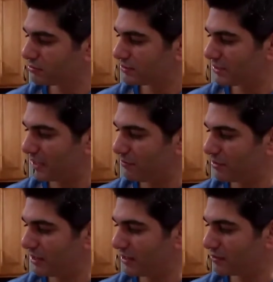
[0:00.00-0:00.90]
same
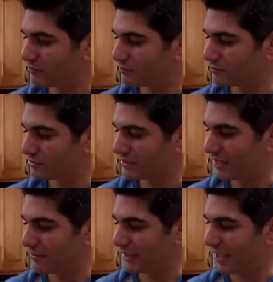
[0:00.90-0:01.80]
thing,
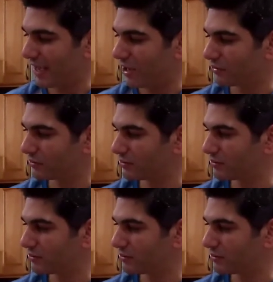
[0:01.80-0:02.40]
same layout